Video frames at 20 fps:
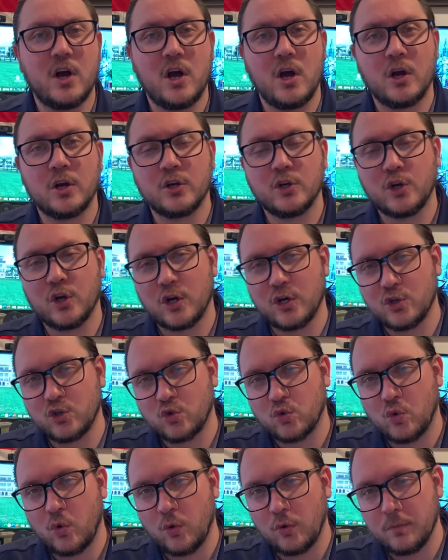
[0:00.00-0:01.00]

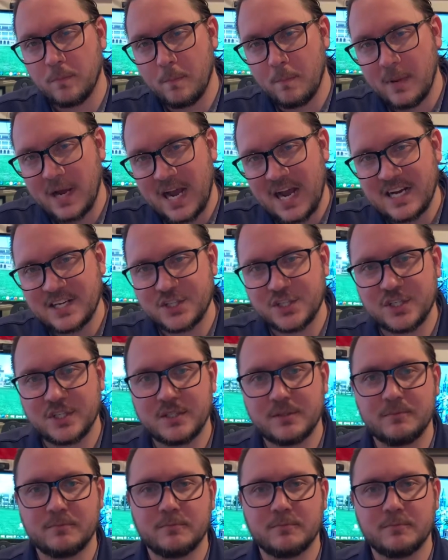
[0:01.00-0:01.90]
uncontrolled passion.